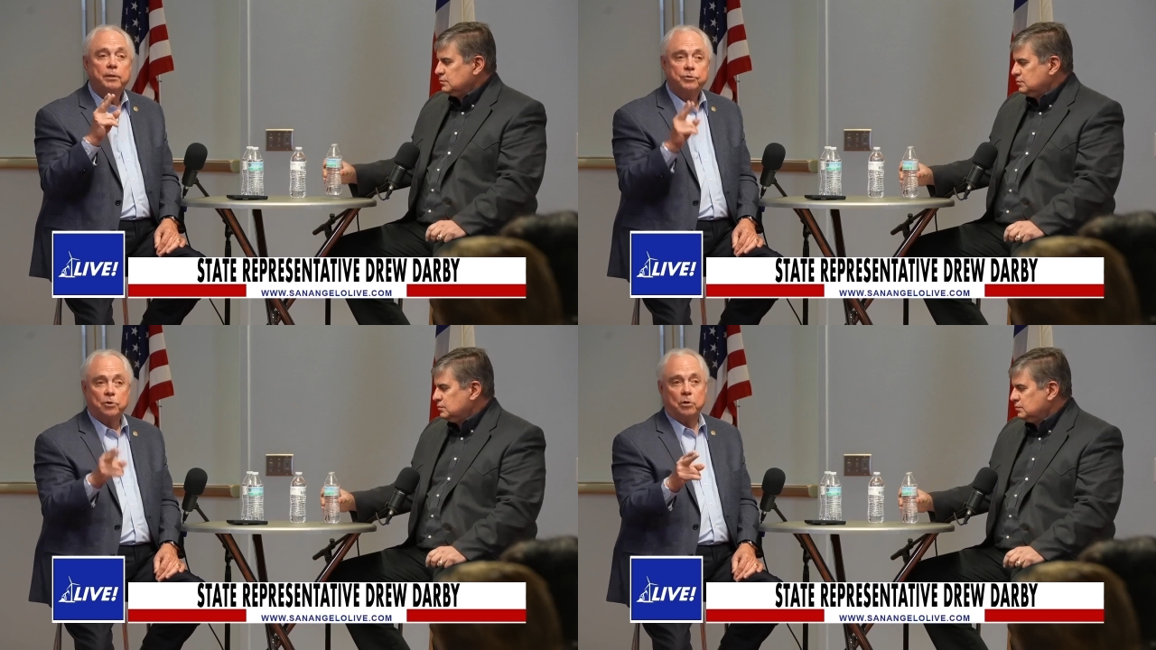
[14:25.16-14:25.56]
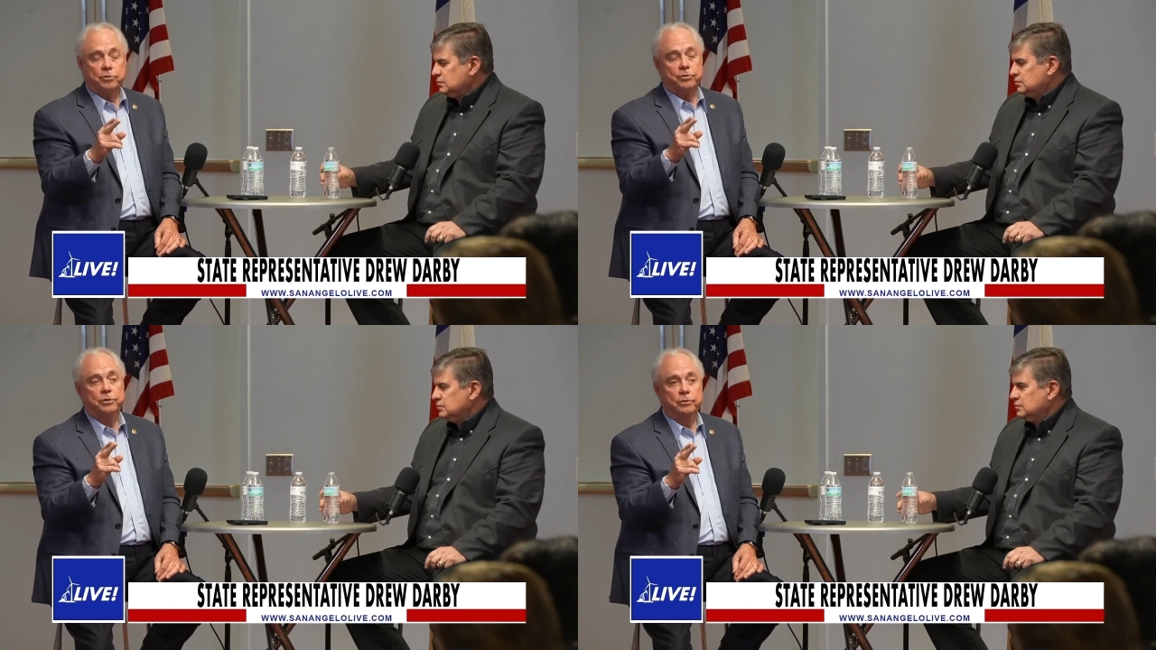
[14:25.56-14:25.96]
Speaker 1: charter
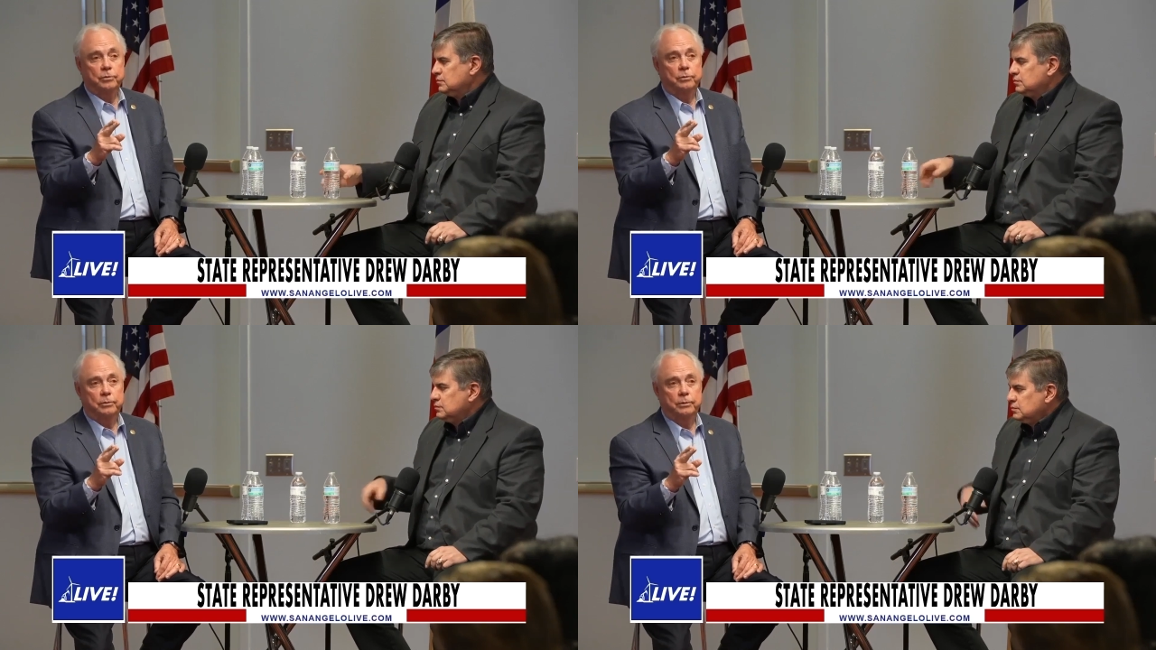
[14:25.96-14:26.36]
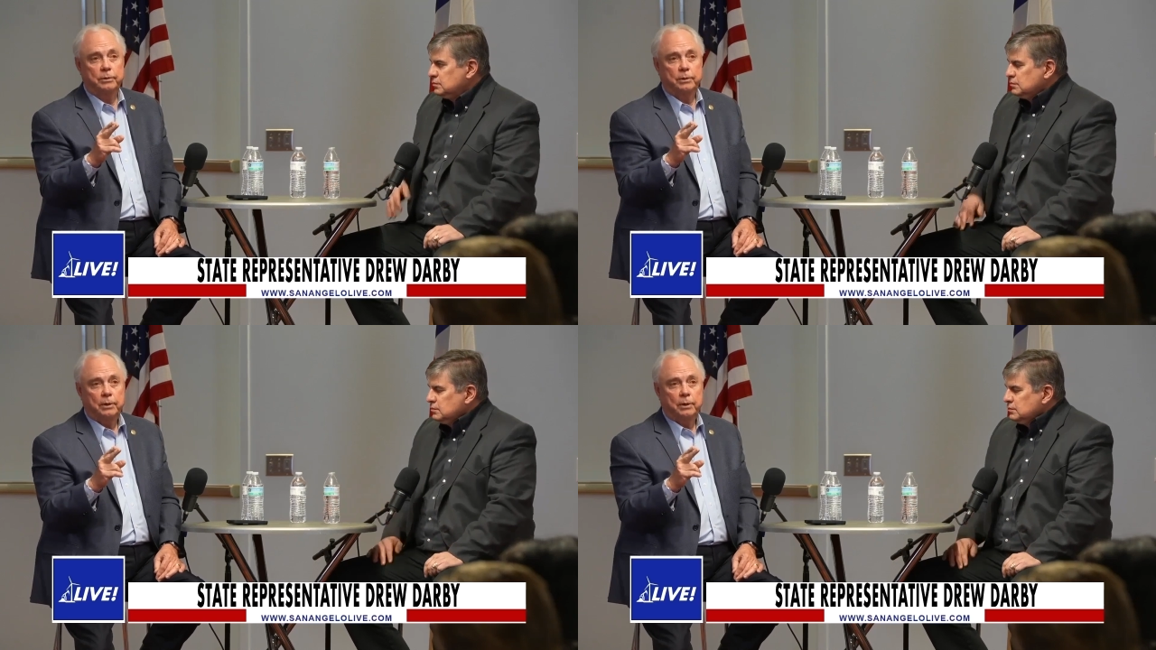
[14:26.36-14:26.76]
school.
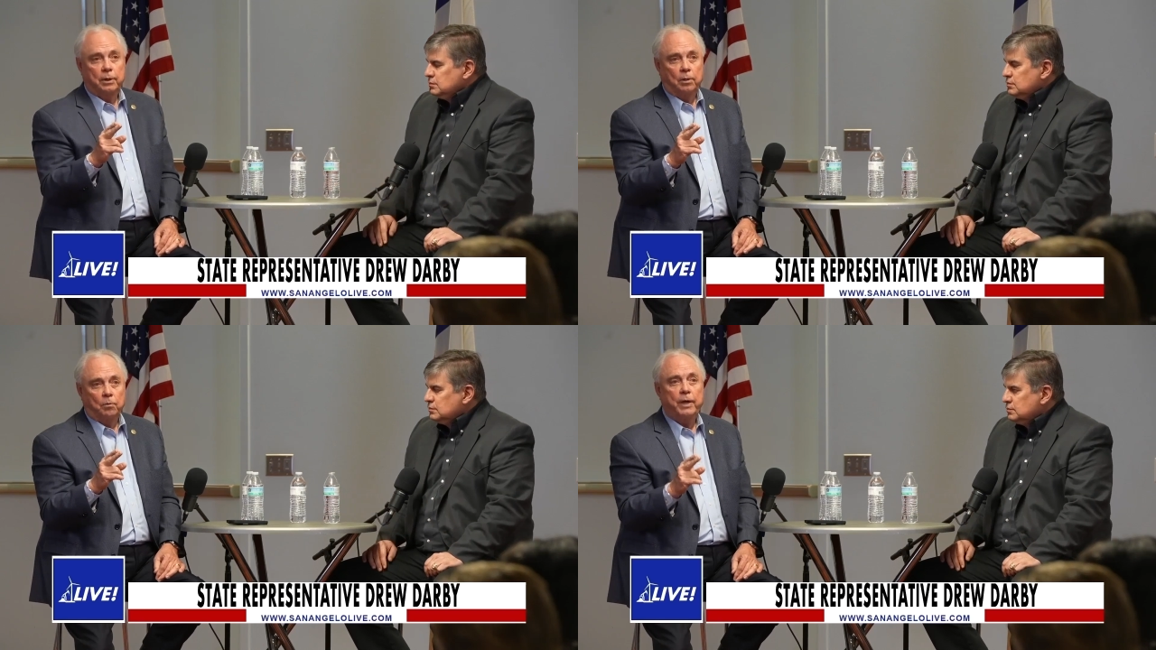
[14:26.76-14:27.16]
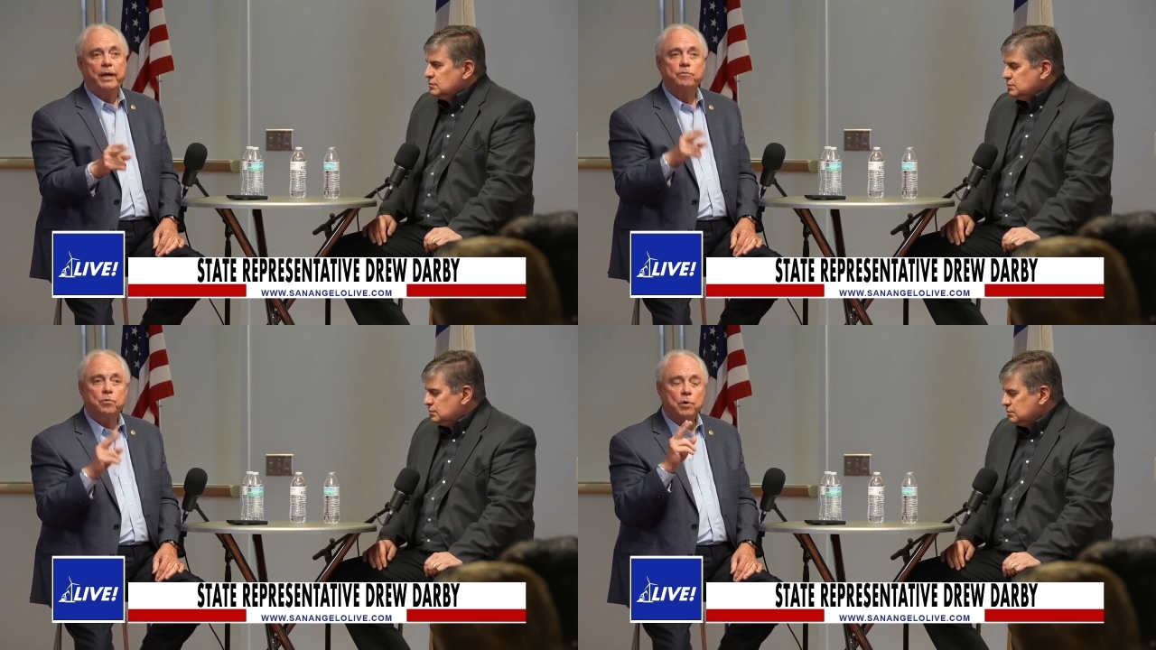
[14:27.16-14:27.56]
We
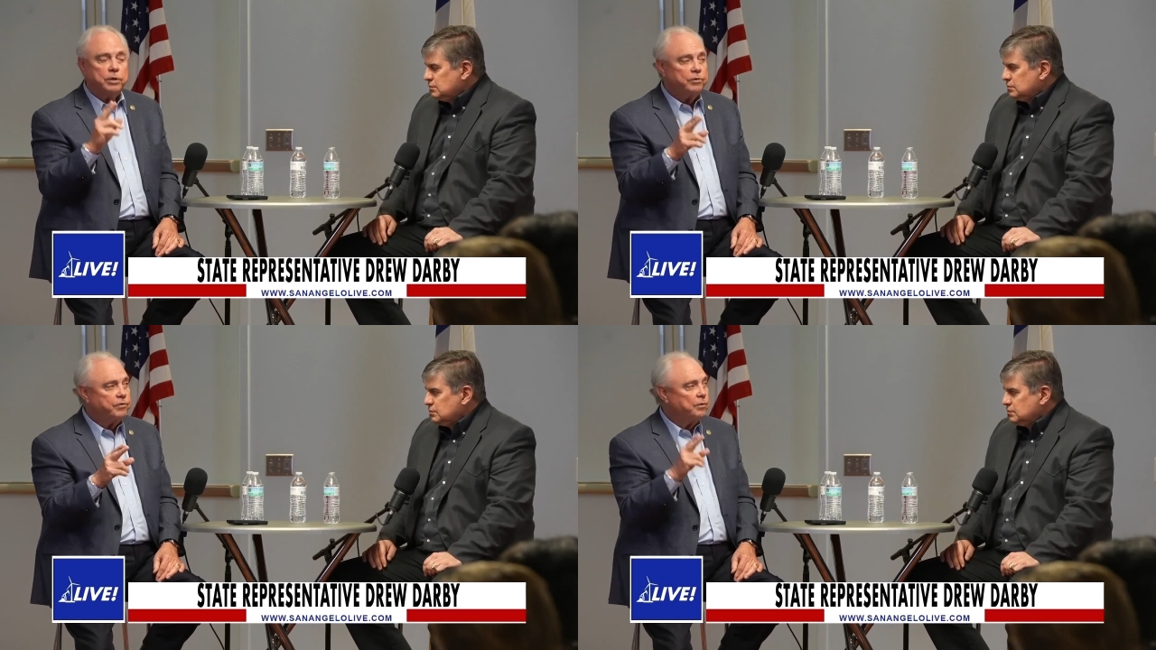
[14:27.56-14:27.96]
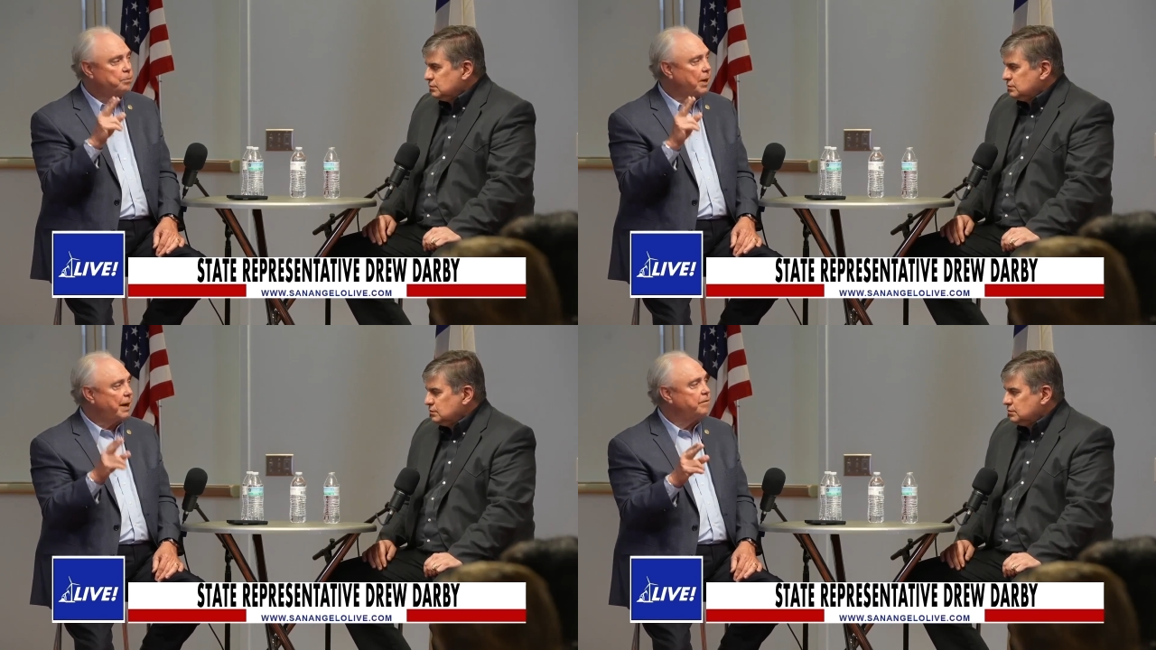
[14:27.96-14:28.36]
have wonderful
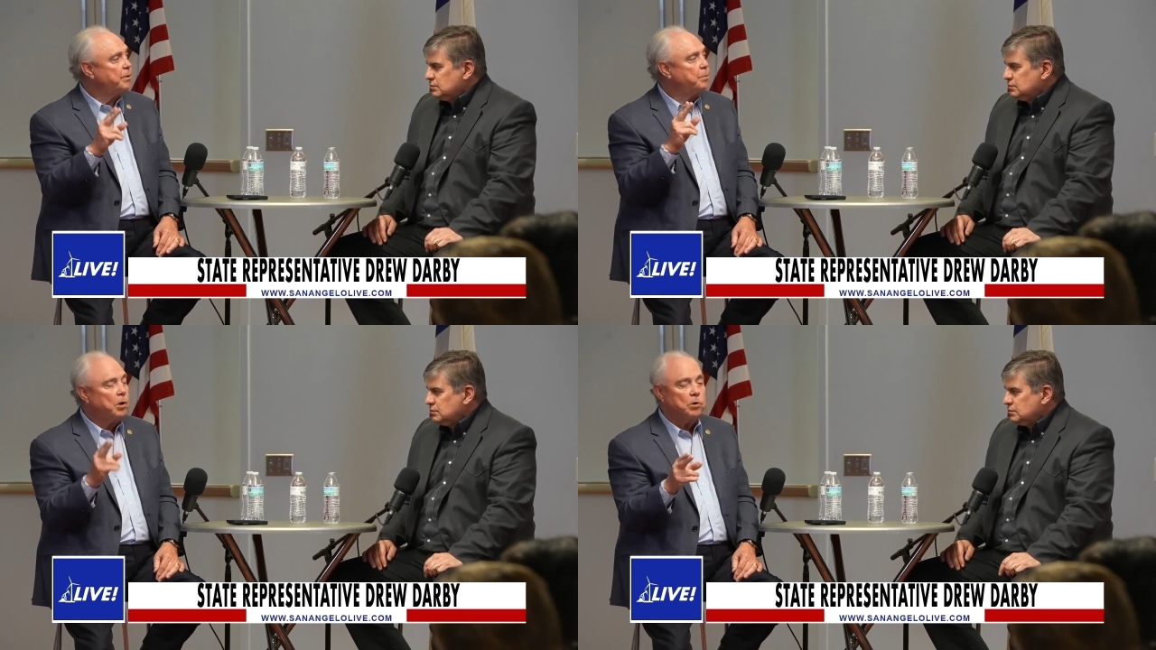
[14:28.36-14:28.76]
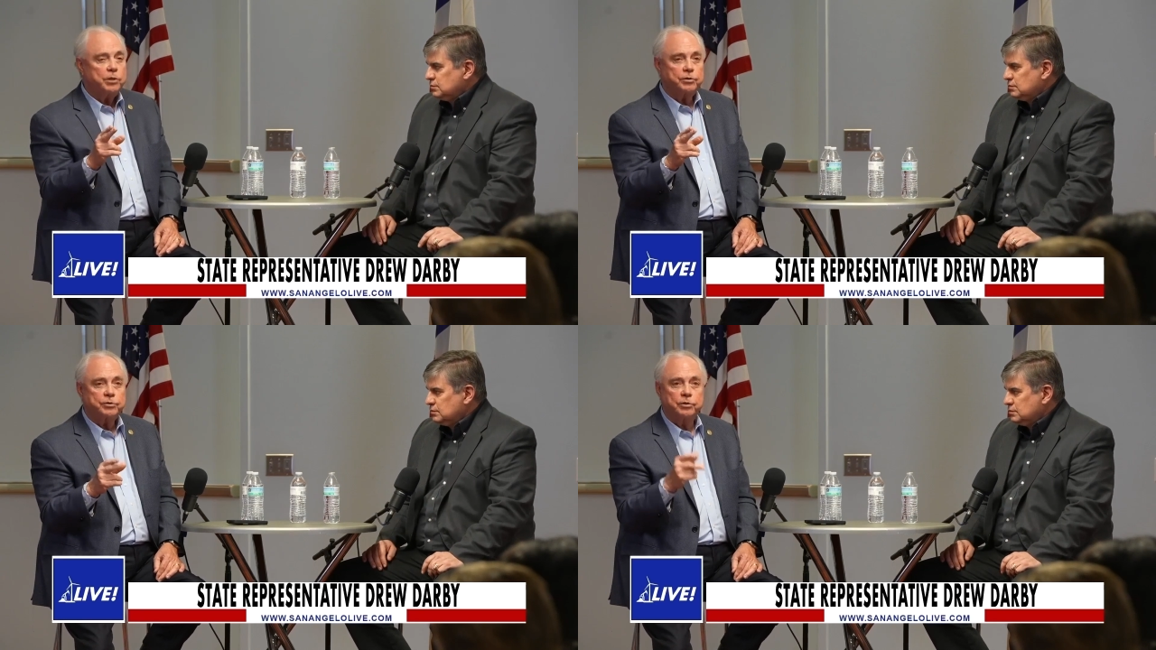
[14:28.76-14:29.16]
private or parochial
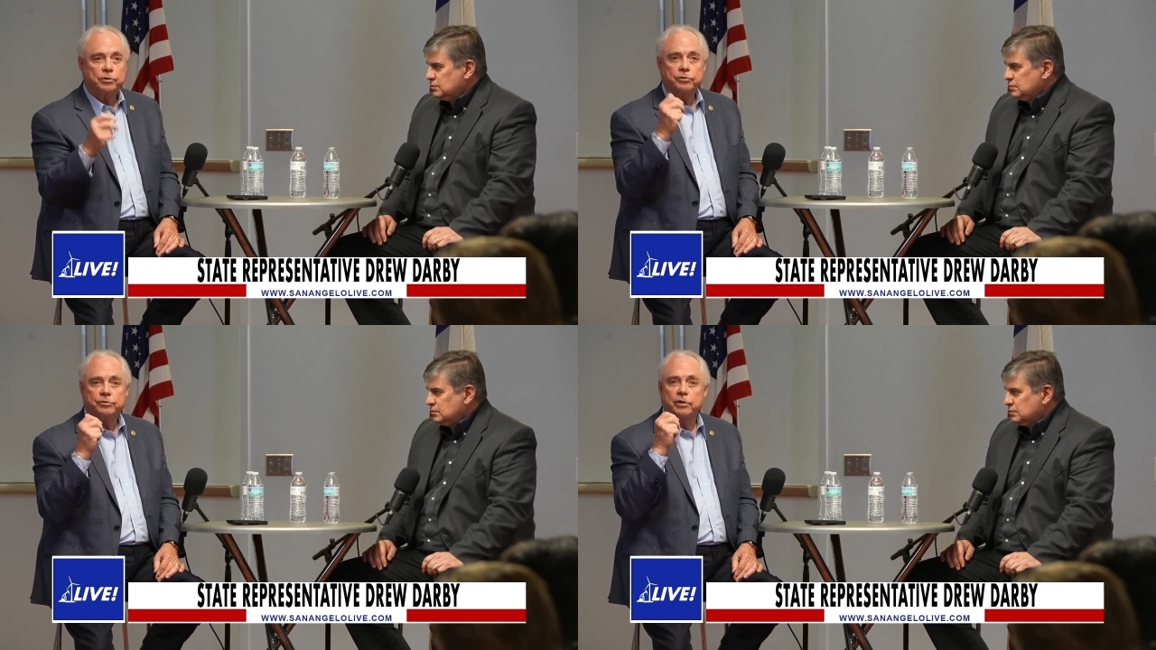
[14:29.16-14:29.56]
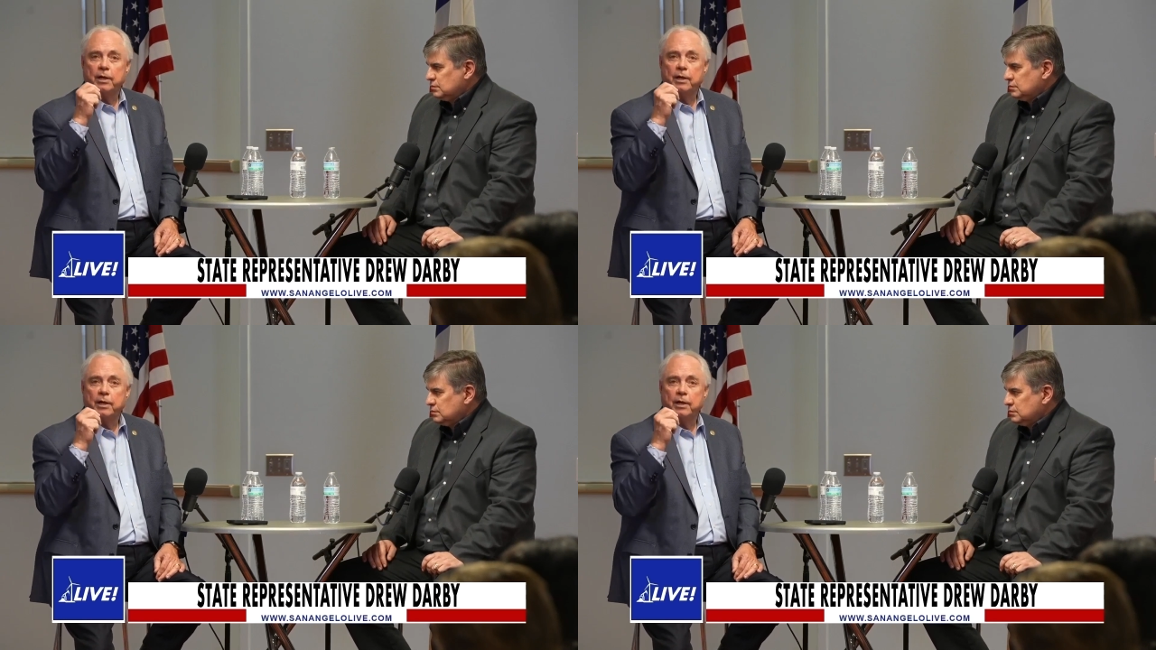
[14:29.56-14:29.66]
schools,